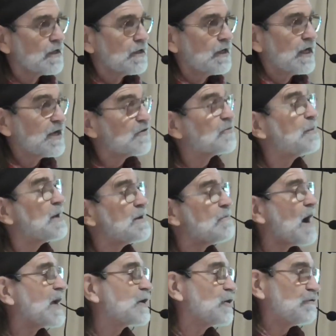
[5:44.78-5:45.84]
It has been
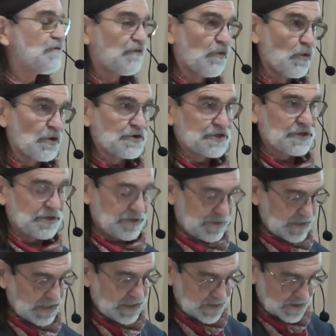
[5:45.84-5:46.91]
my good fortune
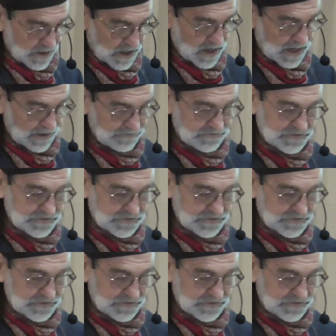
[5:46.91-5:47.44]
in life